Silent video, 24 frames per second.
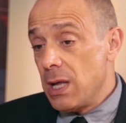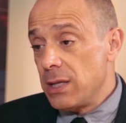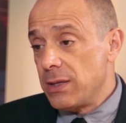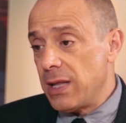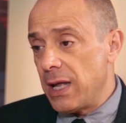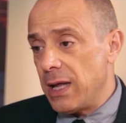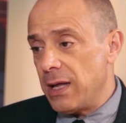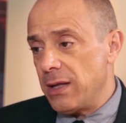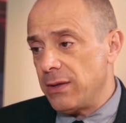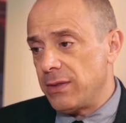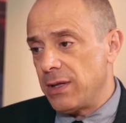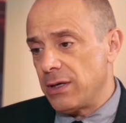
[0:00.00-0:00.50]

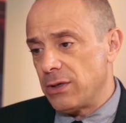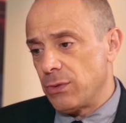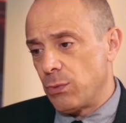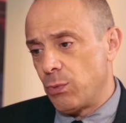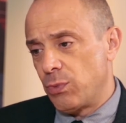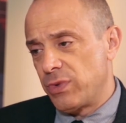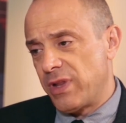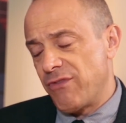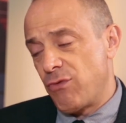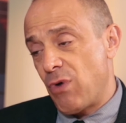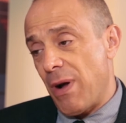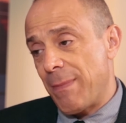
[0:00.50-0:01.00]
They've
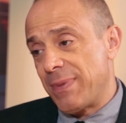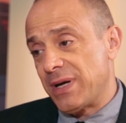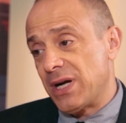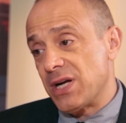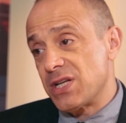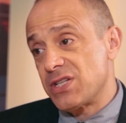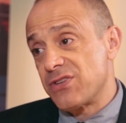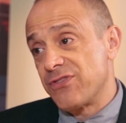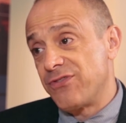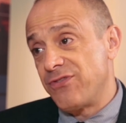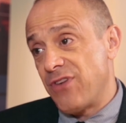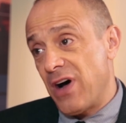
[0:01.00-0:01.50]

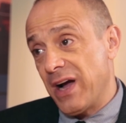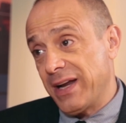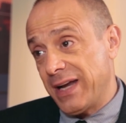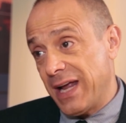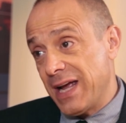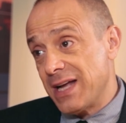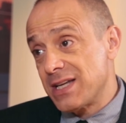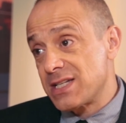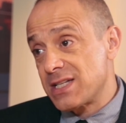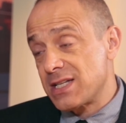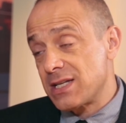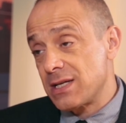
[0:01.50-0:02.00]
weaponized
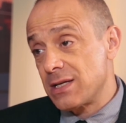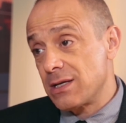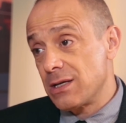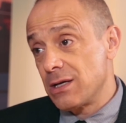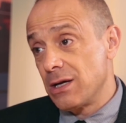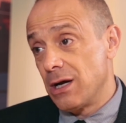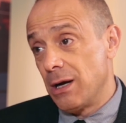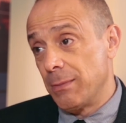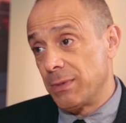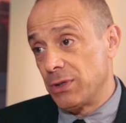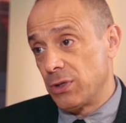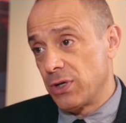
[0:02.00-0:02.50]
finance.
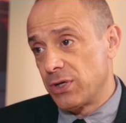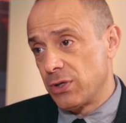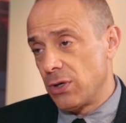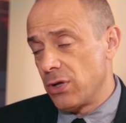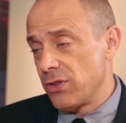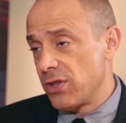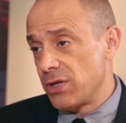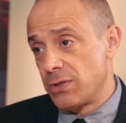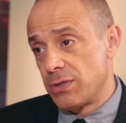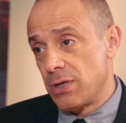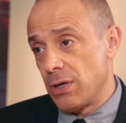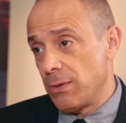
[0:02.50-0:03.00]
I mean, look at all
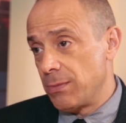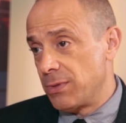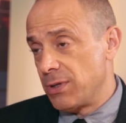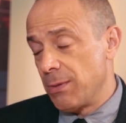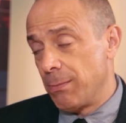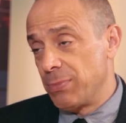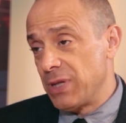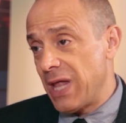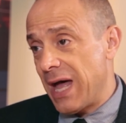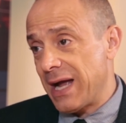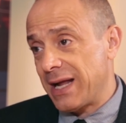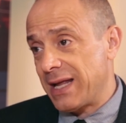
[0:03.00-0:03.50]
the
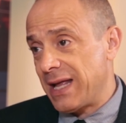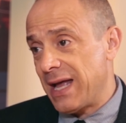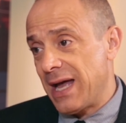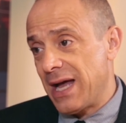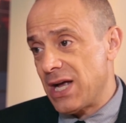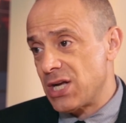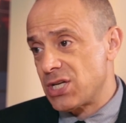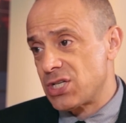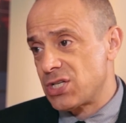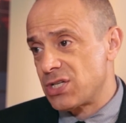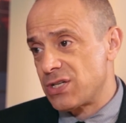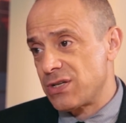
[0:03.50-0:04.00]
black
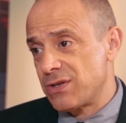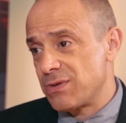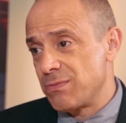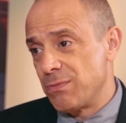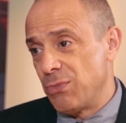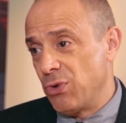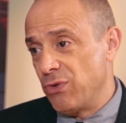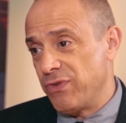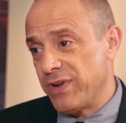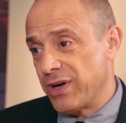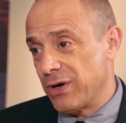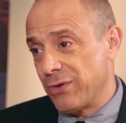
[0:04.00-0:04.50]
cash
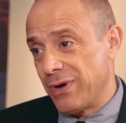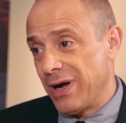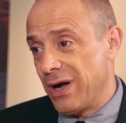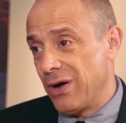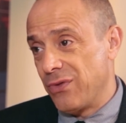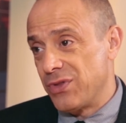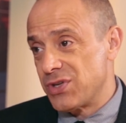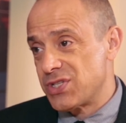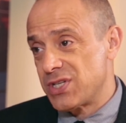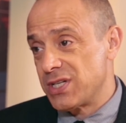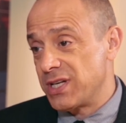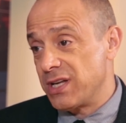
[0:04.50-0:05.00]
moving
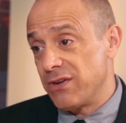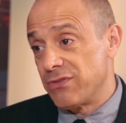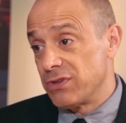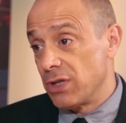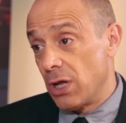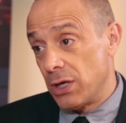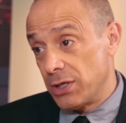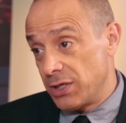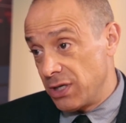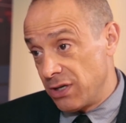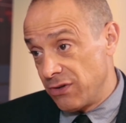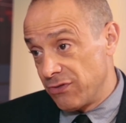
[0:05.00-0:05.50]
around the city of
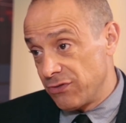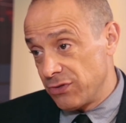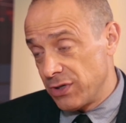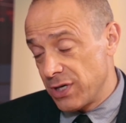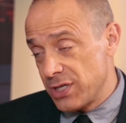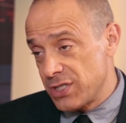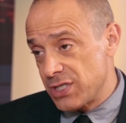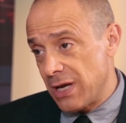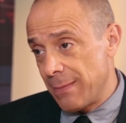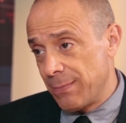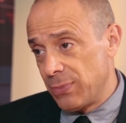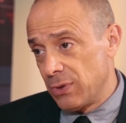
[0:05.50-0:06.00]
London, for
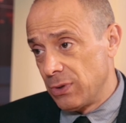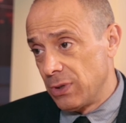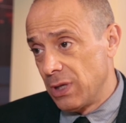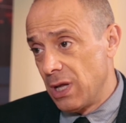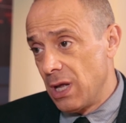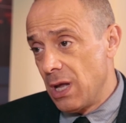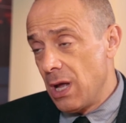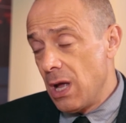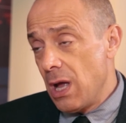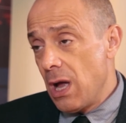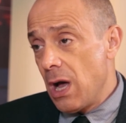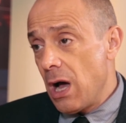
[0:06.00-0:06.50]
example.
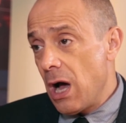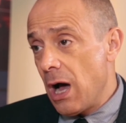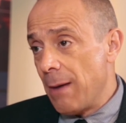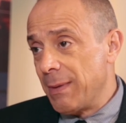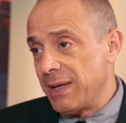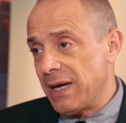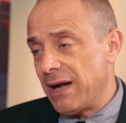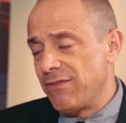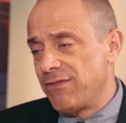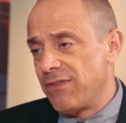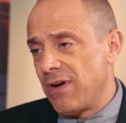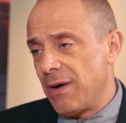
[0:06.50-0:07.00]
I
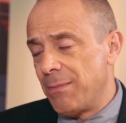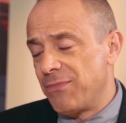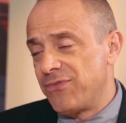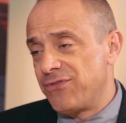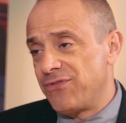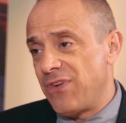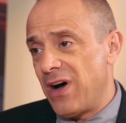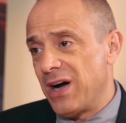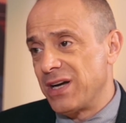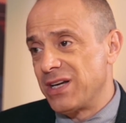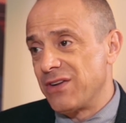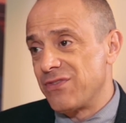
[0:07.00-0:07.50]
mean, I'm
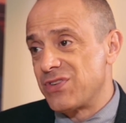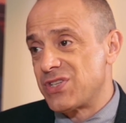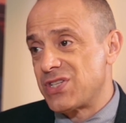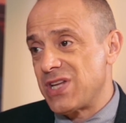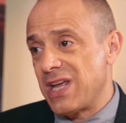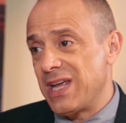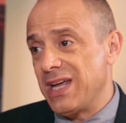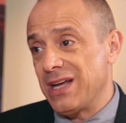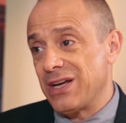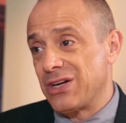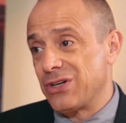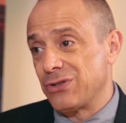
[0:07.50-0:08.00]
fond of
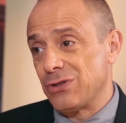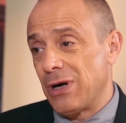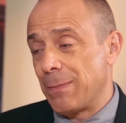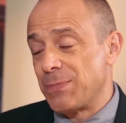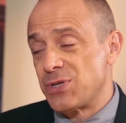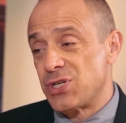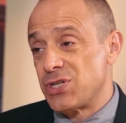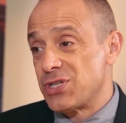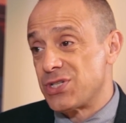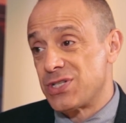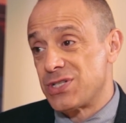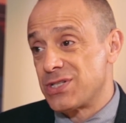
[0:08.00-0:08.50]
saying
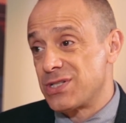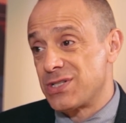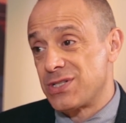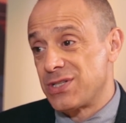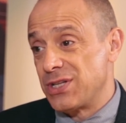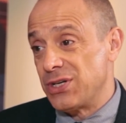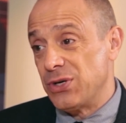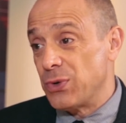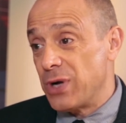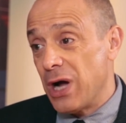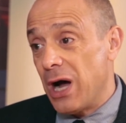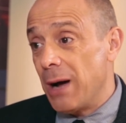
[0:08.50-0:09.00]
corruption's
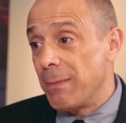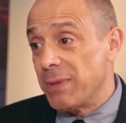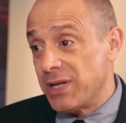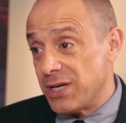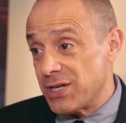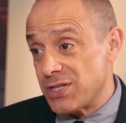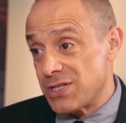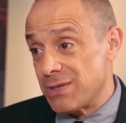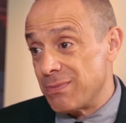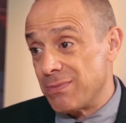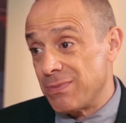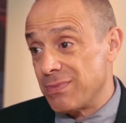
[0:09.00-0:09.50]
the new
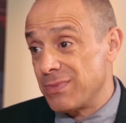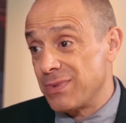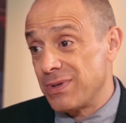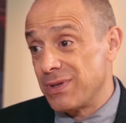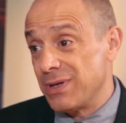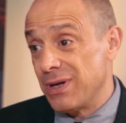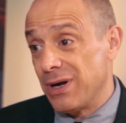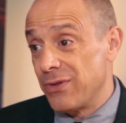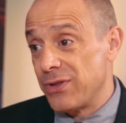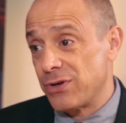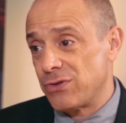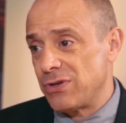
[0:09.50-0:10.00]
communism,
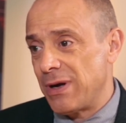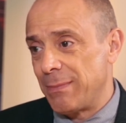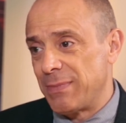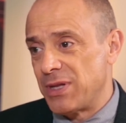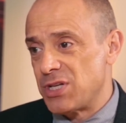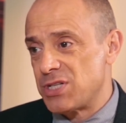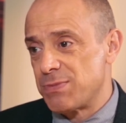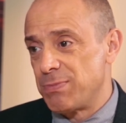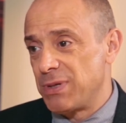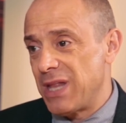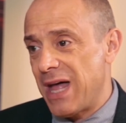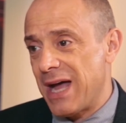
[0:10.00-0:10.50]
You know, the
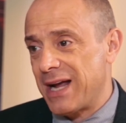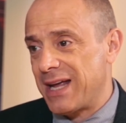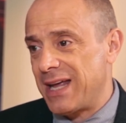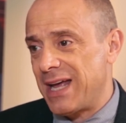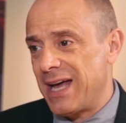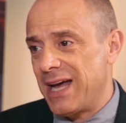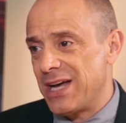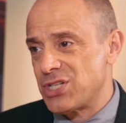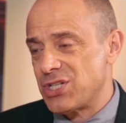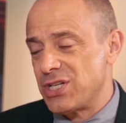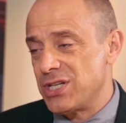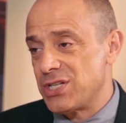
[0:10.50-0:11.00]
Kremlin's black
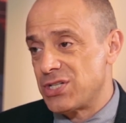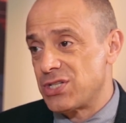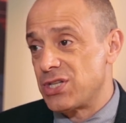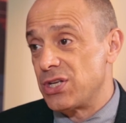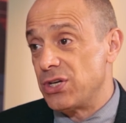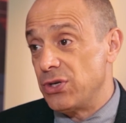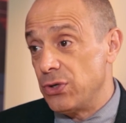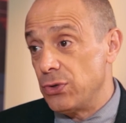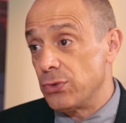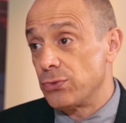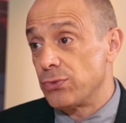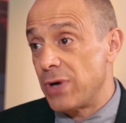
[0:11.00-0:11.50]
cash is the
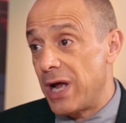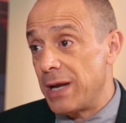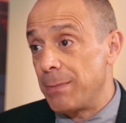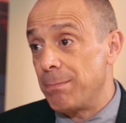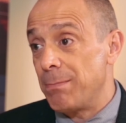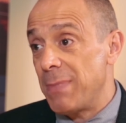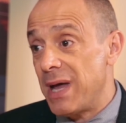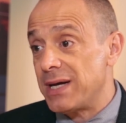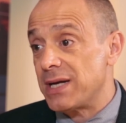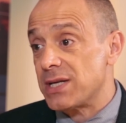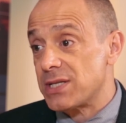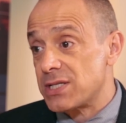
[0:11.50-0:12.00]
new red
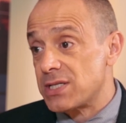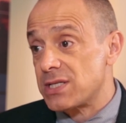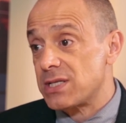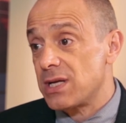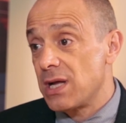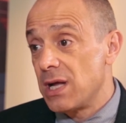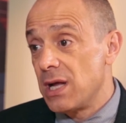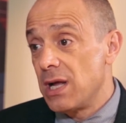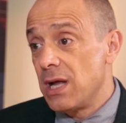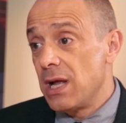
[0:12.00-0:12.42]
menace.